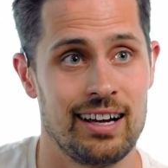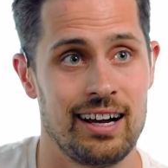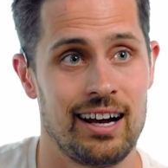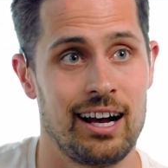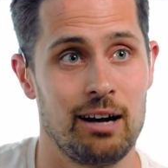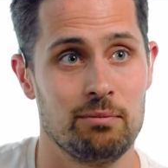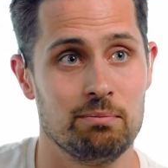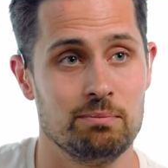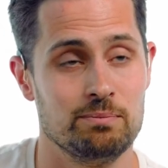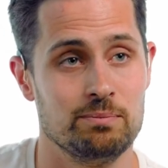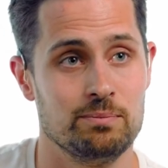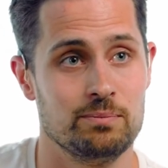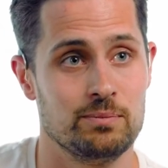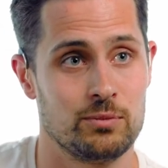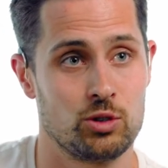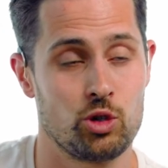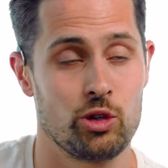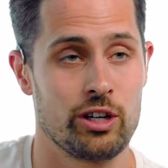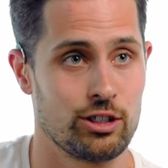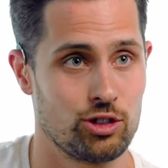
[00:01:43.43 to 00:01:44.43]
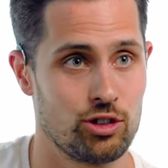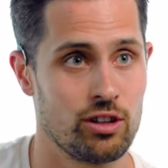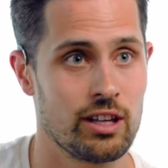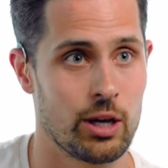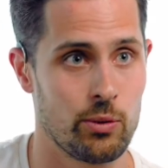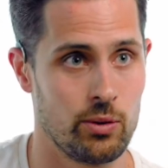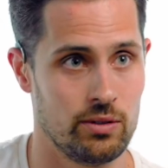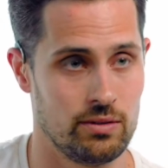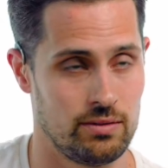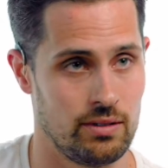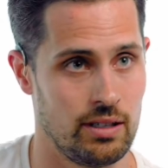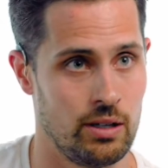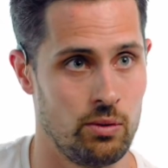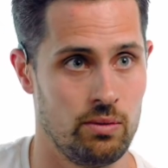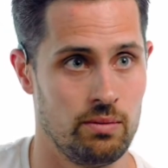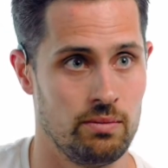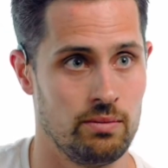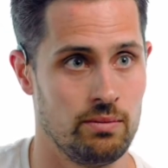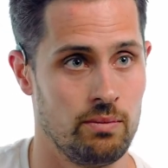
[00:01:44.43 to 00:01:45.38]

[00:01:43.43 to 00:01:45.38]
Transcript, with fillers: Um, traditionally, it was it,